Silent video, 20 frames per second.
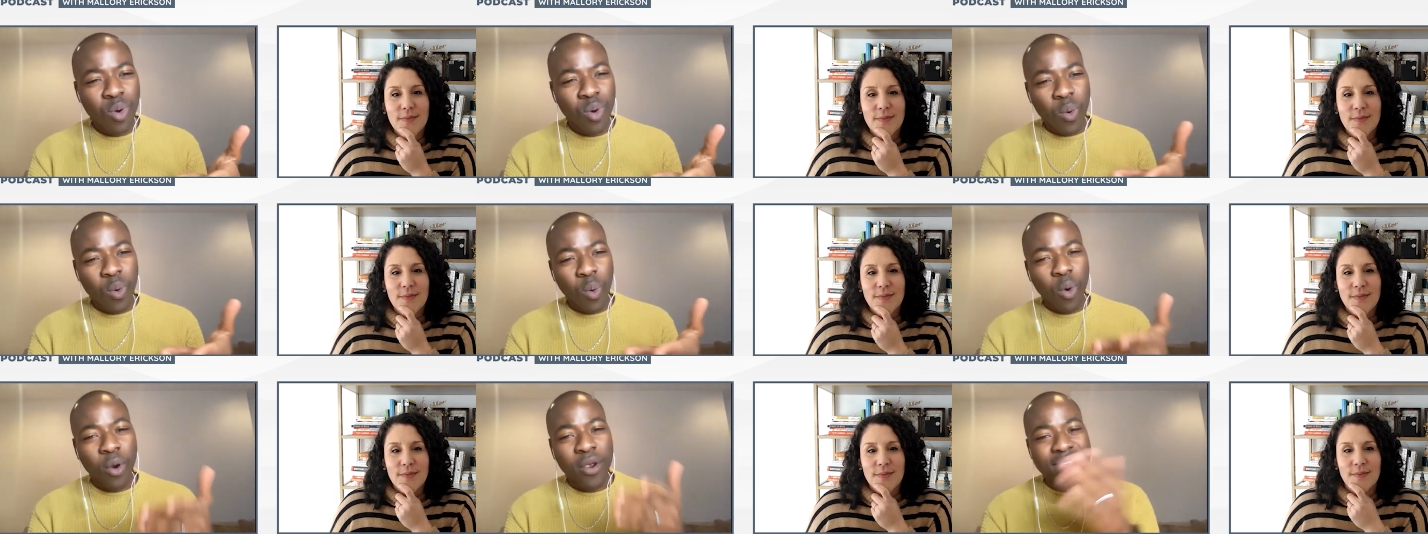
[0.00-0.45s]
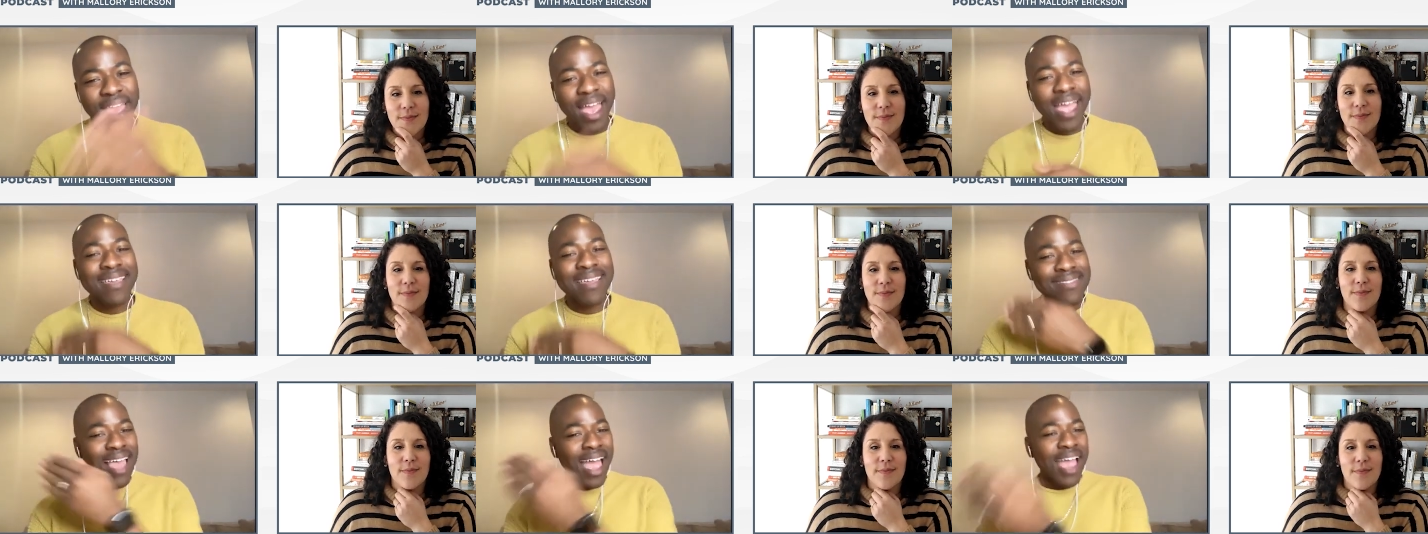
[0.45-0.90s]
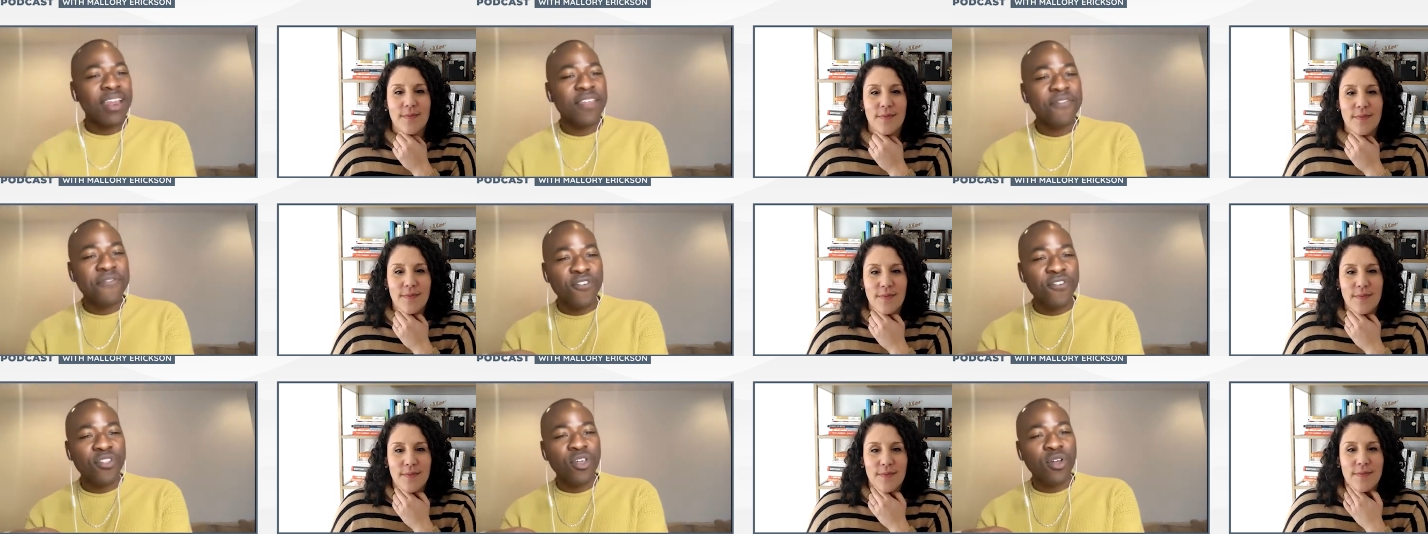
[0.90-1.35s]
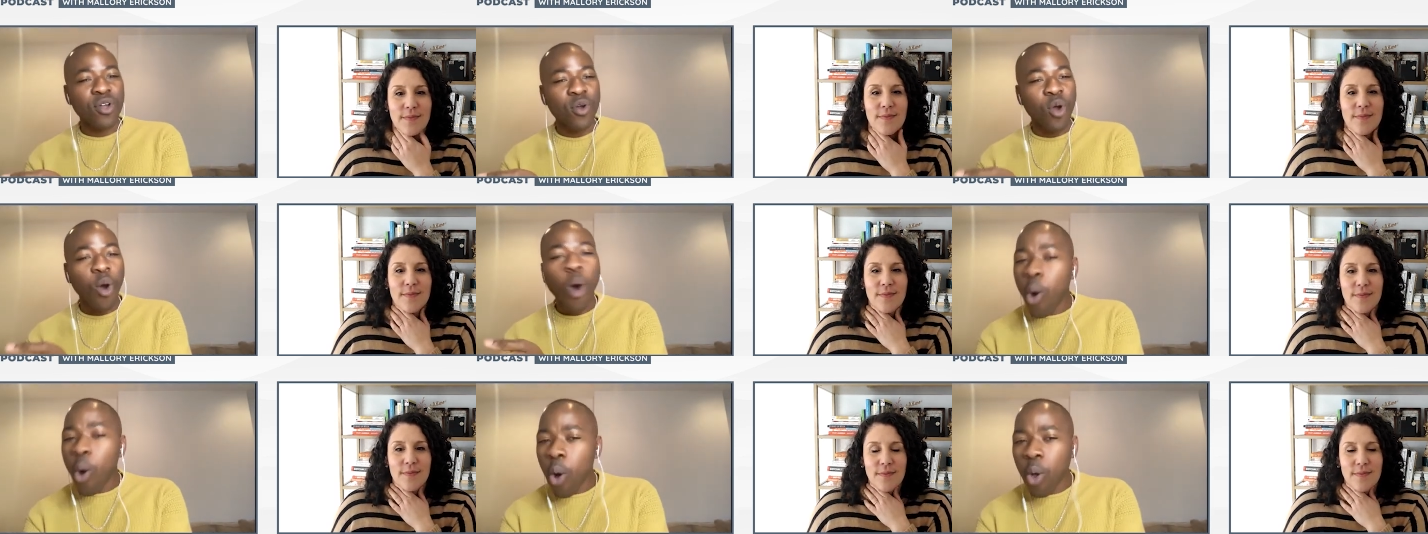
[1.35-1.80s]
Speaker 1: or is that anxiety for the
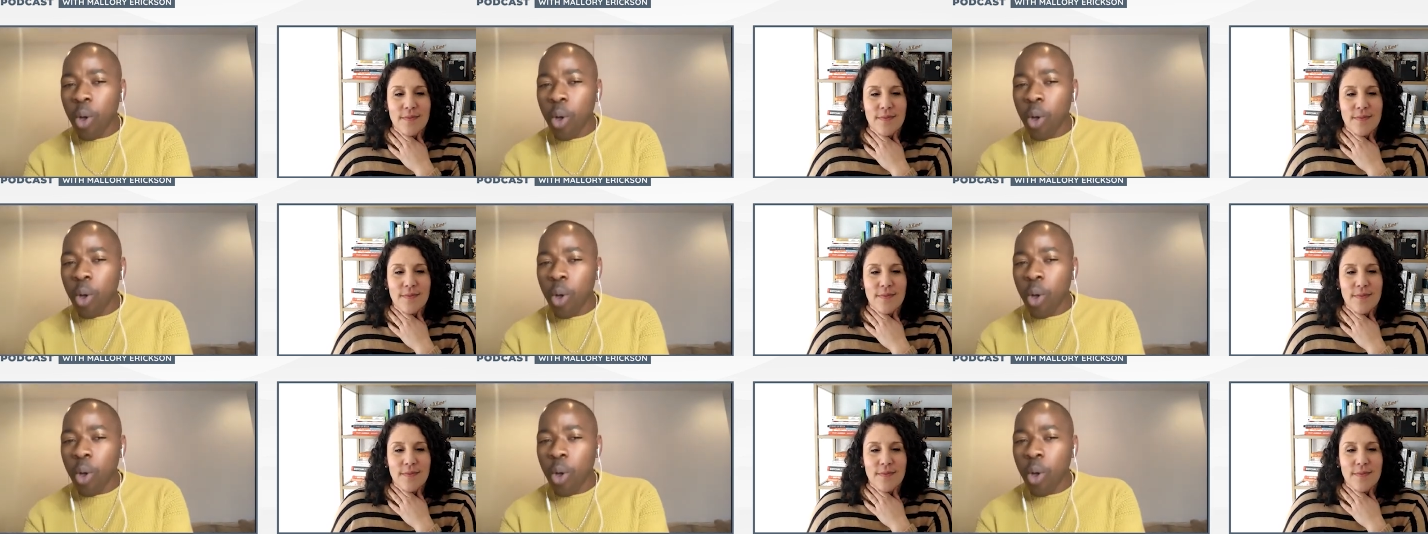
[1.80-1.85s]
goal?